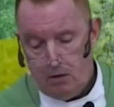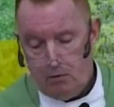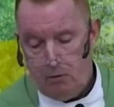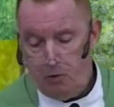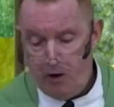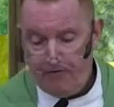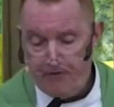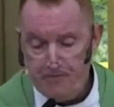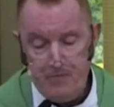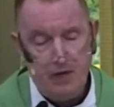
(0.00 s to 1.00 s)
When we're
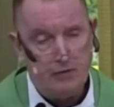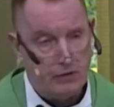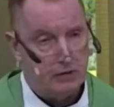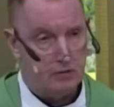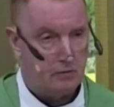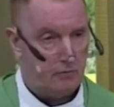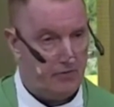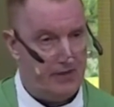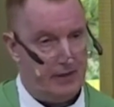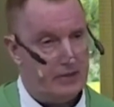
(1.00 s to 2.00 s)
familiar
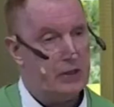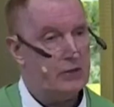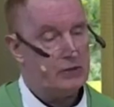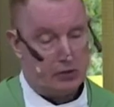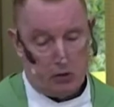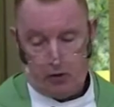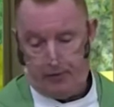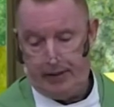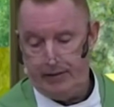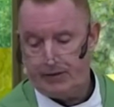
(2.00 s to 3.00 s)
with these
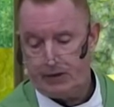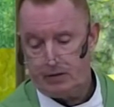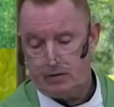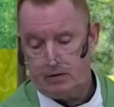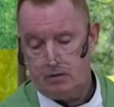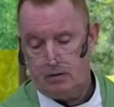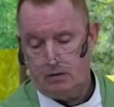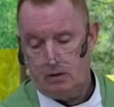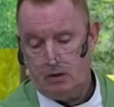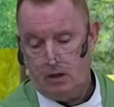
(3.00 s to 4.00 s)
stories,
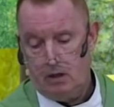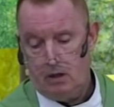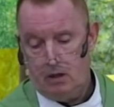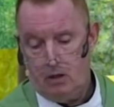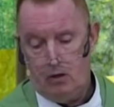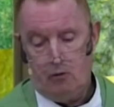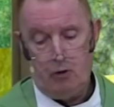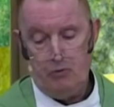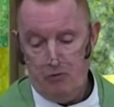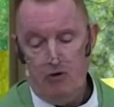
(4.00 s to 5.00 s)

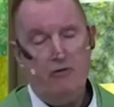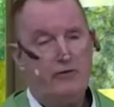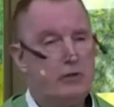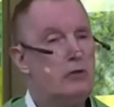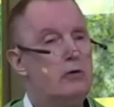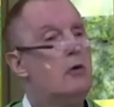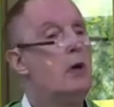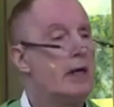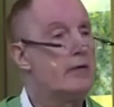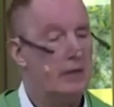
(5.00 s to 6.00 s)
we move too
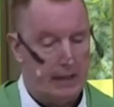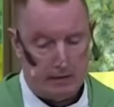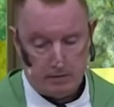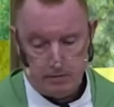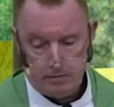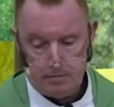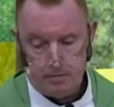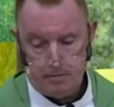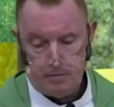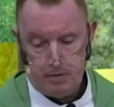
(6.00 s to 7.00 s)
quickly.
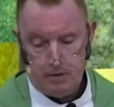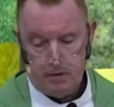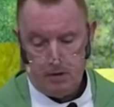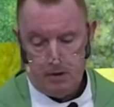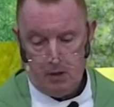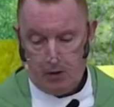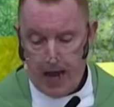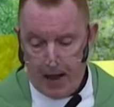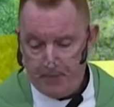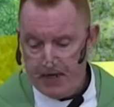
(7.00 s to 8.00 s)
What
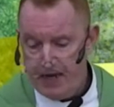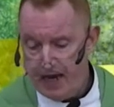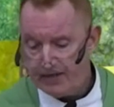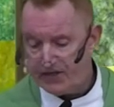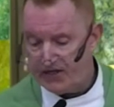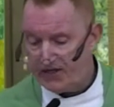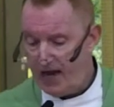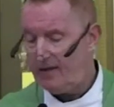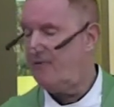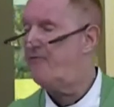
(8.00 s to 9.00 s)
happened next is
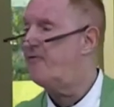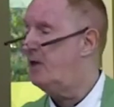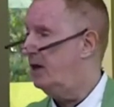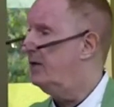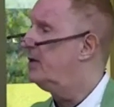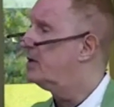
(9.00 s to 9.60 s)
not the flood.